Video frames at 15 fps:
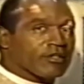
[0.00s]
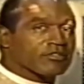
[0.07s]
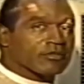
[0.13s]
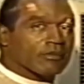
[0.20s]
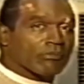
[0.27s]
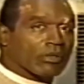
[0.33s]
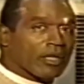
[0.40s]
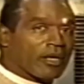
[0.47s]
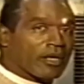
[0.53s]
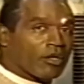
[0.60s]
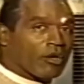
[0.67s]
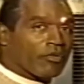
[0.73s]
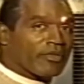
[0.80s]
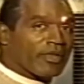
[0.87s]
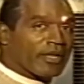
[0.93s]
or some blood
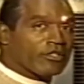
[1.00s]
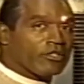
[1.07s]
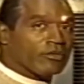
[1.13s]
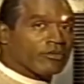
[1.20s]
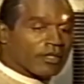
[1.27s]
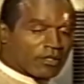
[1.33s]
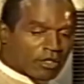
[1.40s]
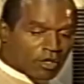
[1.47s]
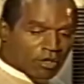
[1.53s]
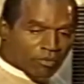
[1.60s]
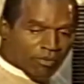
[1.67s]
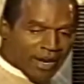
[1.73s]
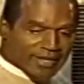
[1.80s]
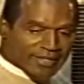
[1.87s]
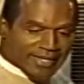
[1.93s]
on that unit.
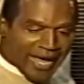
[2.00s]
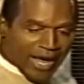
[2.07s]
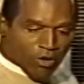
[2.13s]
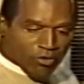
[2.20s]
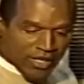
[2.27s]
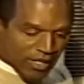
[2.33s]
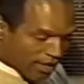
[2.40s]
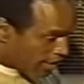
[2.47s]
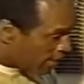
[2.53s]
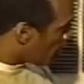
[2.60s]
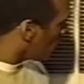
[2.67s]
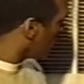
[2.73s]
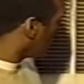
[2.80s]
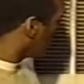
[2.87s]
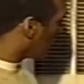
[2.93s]
Right down
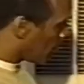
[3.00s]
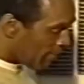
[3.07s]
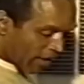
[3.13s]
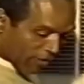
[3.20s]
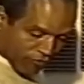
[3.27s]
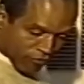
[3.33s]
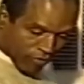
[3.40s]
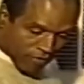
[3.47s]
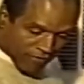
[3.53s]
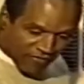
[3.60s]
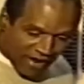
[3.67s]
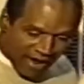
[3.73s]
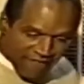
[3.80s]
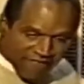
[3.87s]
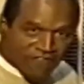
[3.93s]
here, about 4 or
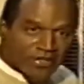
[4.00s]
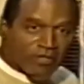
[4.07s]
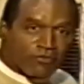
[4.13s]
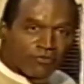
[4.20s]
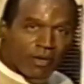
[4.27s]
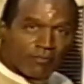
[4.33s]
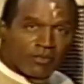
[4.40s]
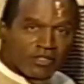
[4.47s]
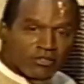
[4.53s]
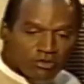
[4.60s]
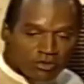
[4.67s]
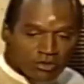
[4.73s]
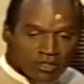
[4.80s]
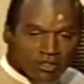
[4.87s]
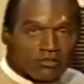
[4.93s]
5 feet from this
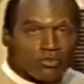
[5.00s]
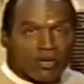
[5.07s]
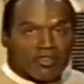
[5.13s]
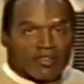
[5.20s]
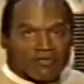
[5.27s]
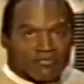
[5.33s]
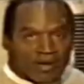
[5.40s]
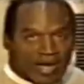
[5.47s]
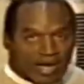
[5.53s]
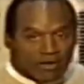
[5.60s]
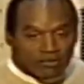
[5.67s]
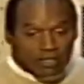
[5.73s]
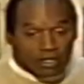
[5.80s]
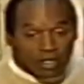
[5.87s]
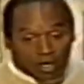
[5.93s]
unit, is where they
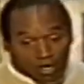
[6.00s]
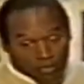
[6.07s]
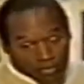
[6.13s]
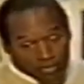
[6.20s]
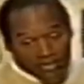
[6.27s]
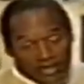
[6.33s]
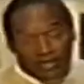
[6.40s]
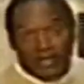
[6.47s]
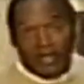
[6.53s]
found, or where they